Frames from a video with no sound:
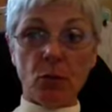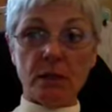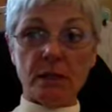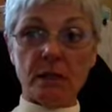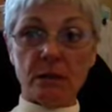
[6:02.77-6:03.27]

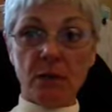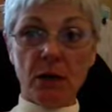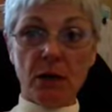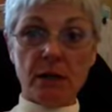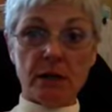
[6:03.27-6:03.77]
poisonous
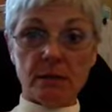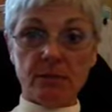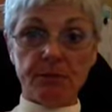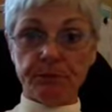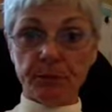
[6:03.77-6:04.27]
berries
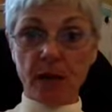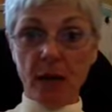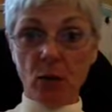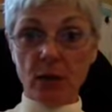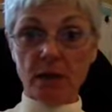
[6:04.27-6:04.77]

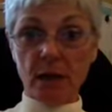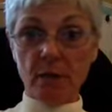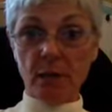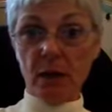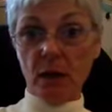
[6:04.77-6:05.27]
at one
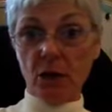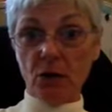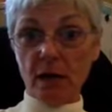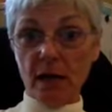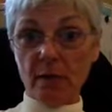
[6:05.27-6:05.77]
time in the
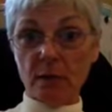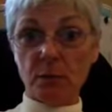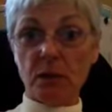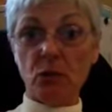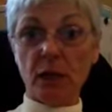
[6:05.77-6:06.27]
Hunger Games,
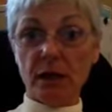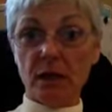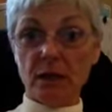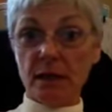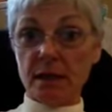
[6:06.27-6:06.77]
but really
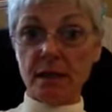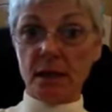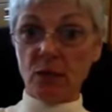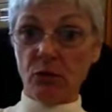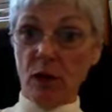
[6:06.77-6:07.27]
didn't
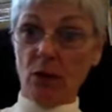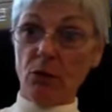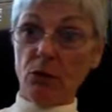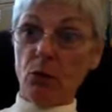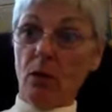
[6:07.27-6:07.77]
intend to follow
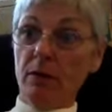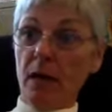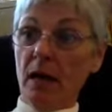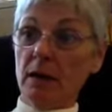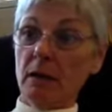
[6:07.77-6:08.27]
through on
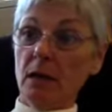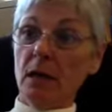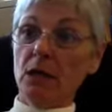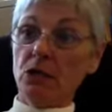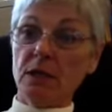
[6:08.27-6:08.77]
that.
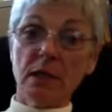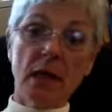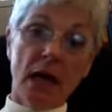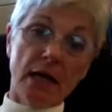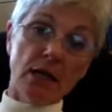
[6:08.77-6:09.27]

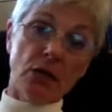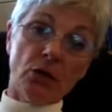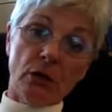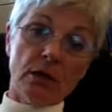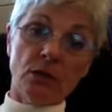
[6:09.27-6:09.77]
Denied
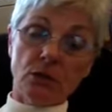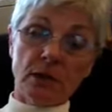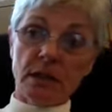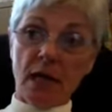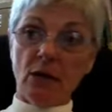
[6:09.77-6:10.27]
current
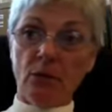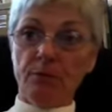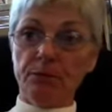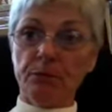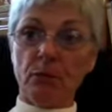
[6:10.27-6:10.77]
suicidal
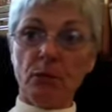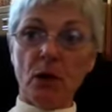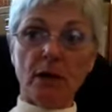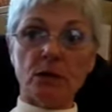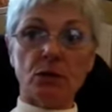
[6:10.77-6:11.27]

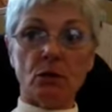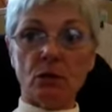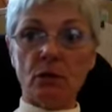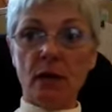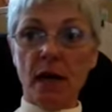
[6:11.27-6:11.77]
thoughts
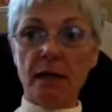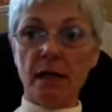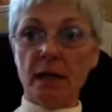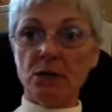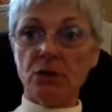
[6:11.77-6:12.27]
or
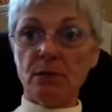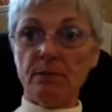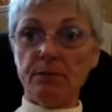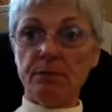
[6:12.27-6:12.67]
ideation.